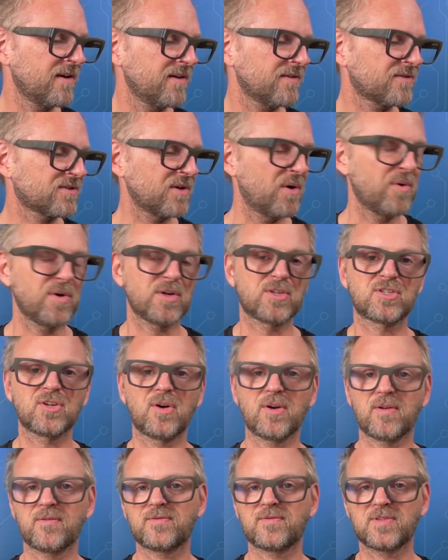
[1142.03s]
So it
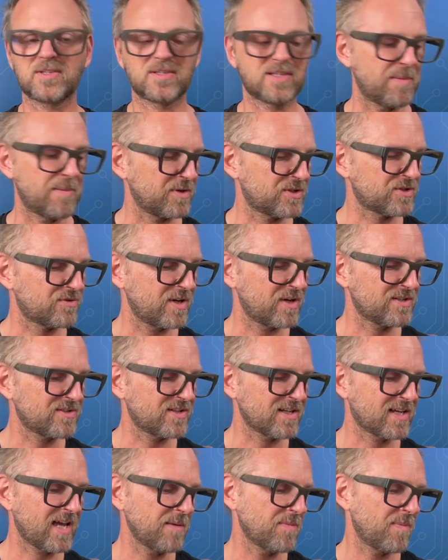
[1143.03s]
sort of demonstrates
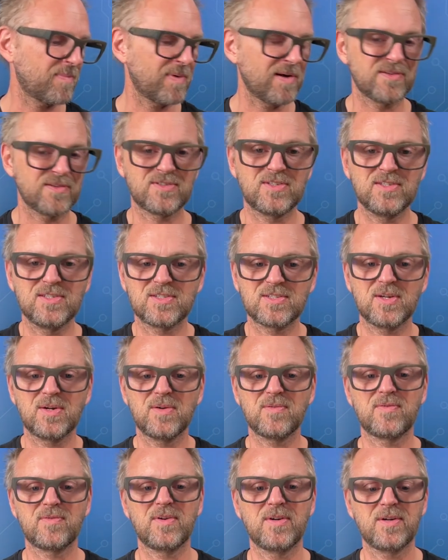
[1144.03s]
the capabilities
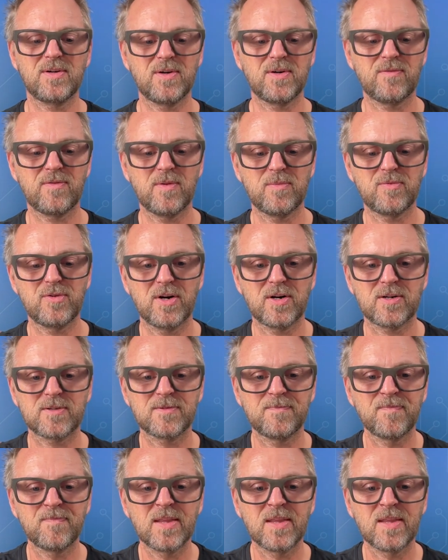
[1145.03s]
of, uh, of the product.